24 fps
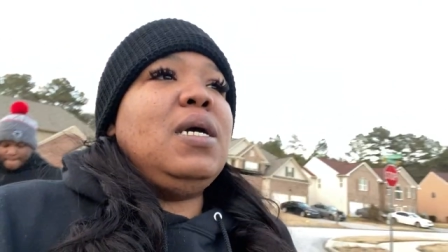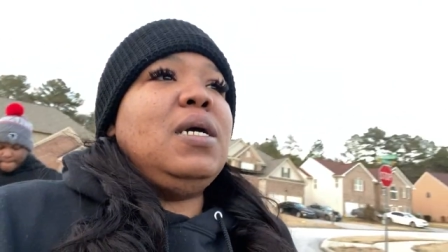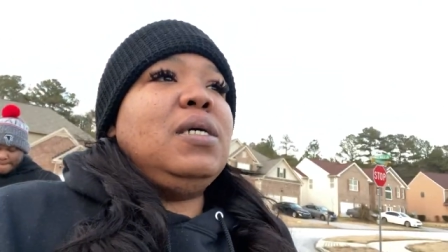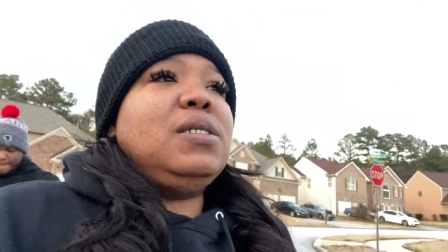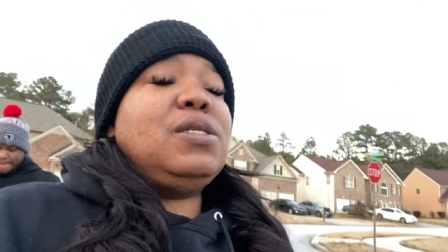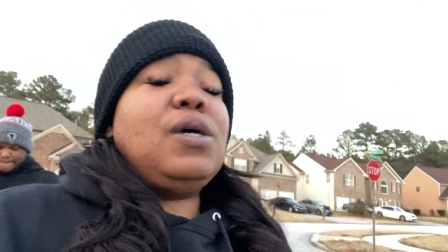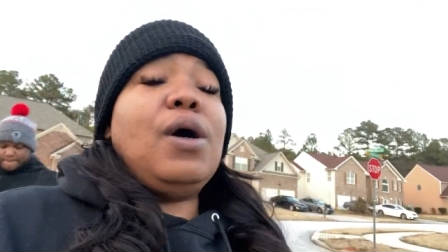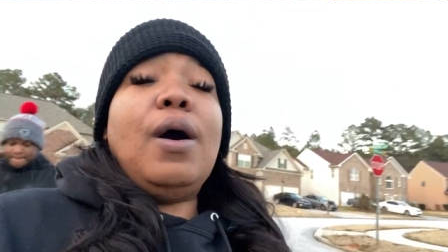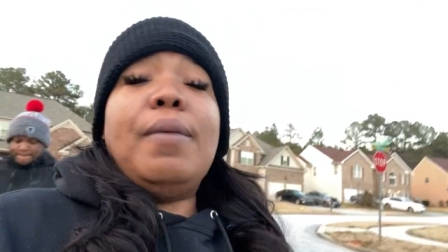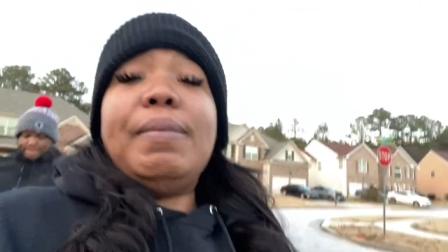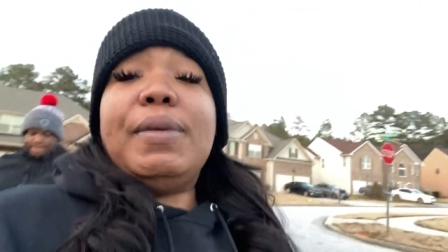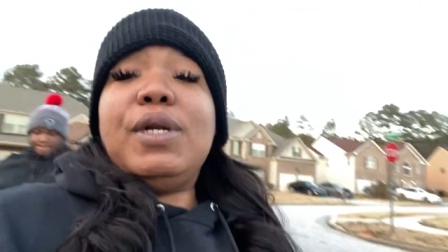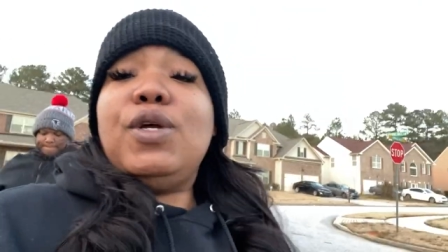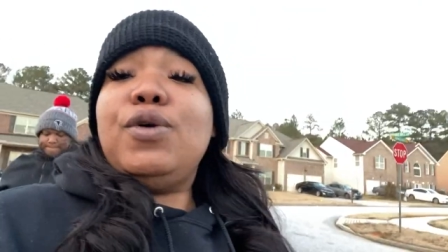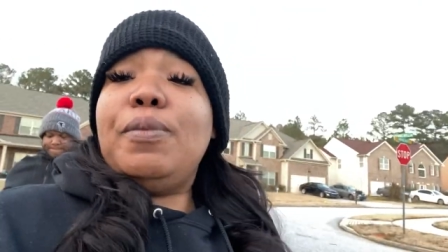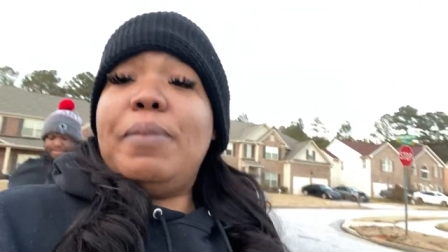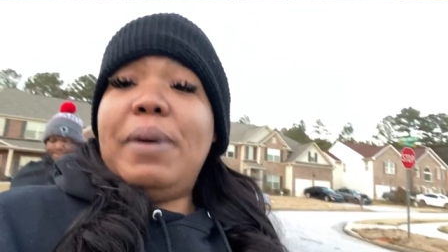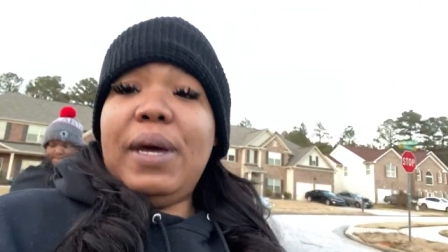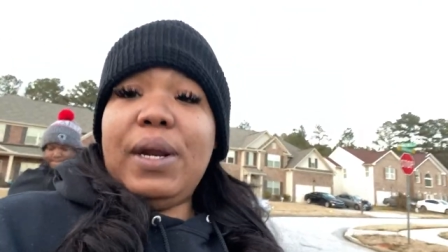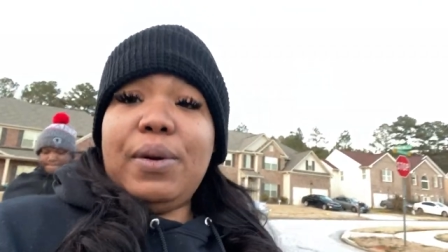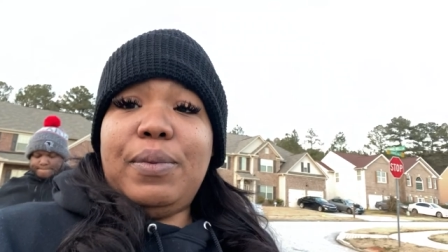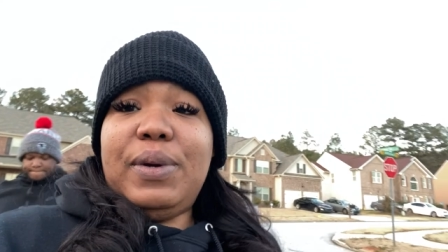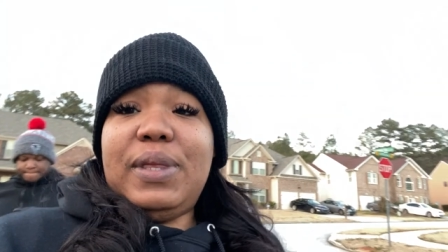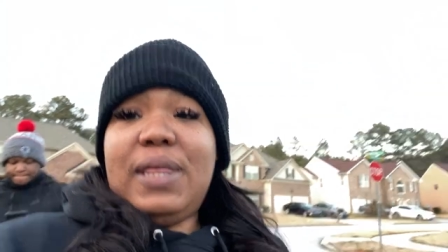so I'm gonna do
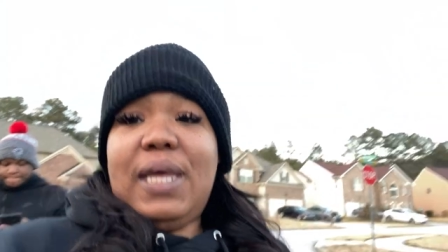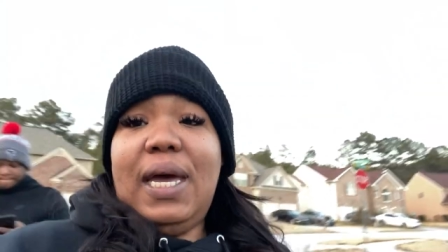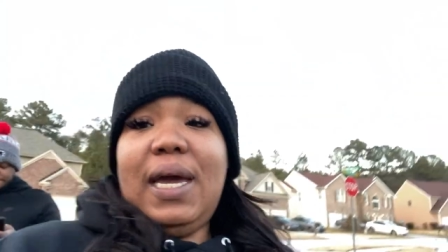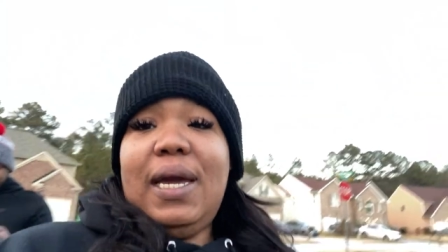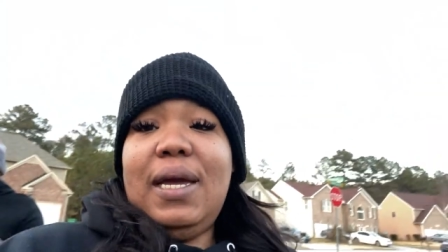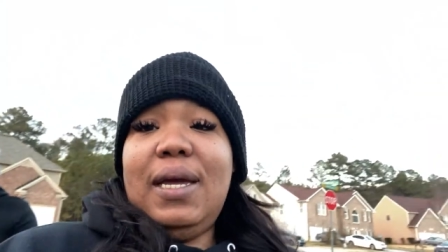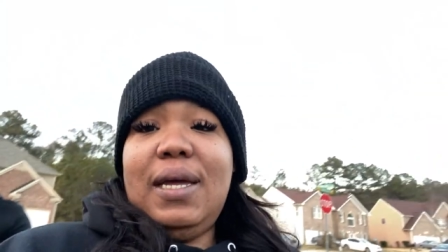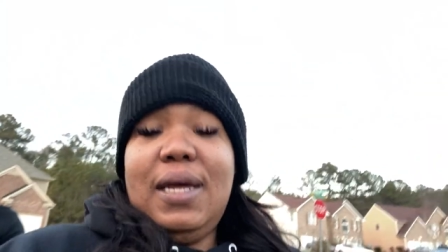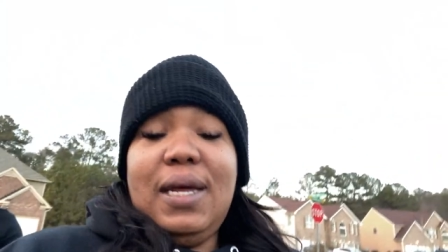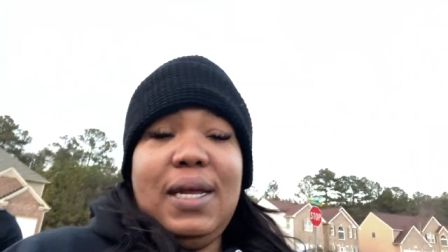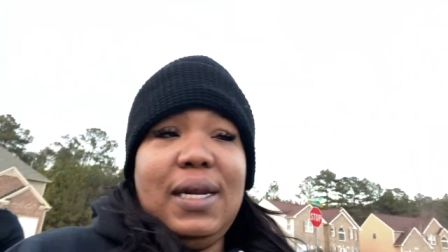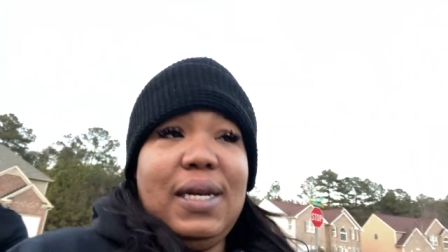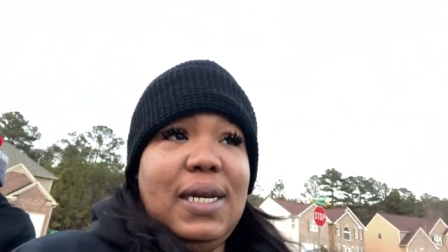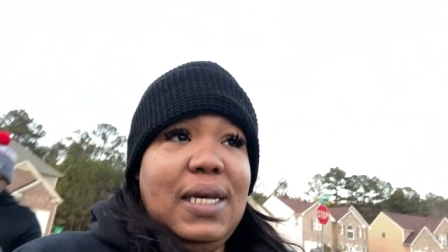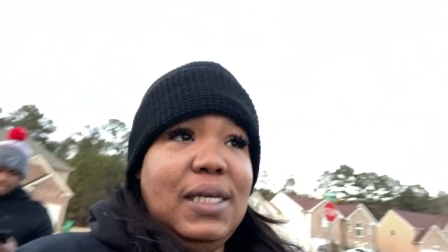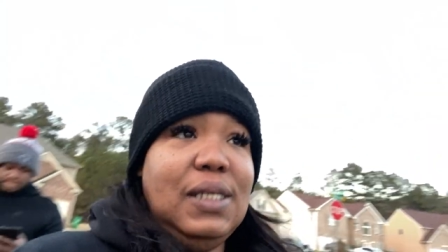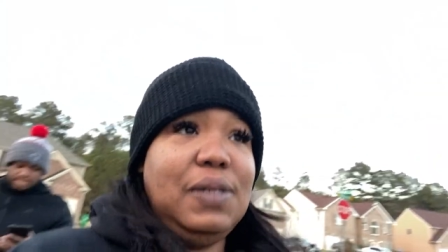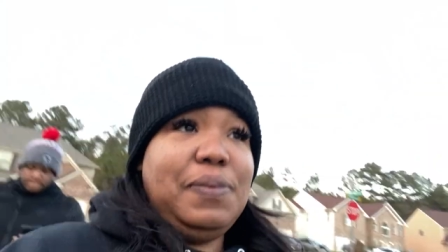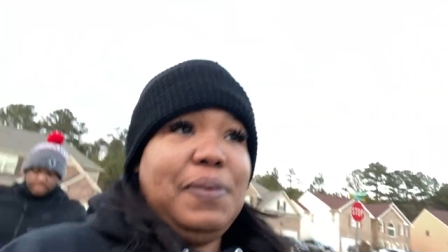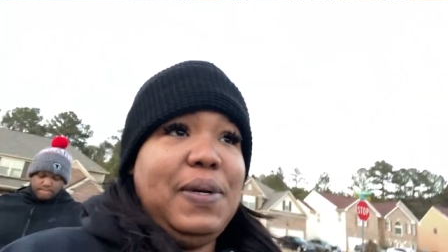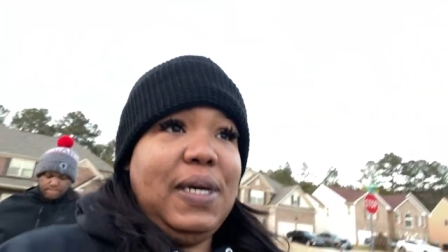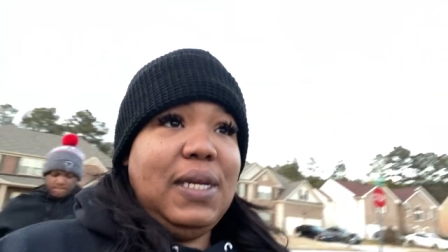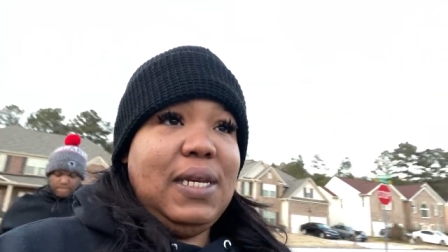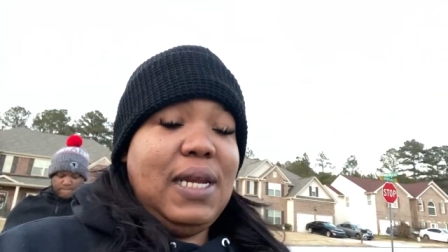better with that this
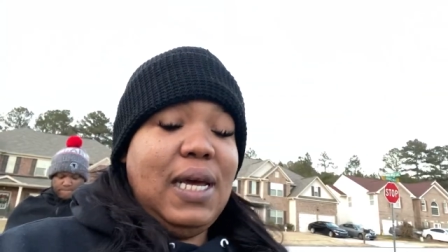week.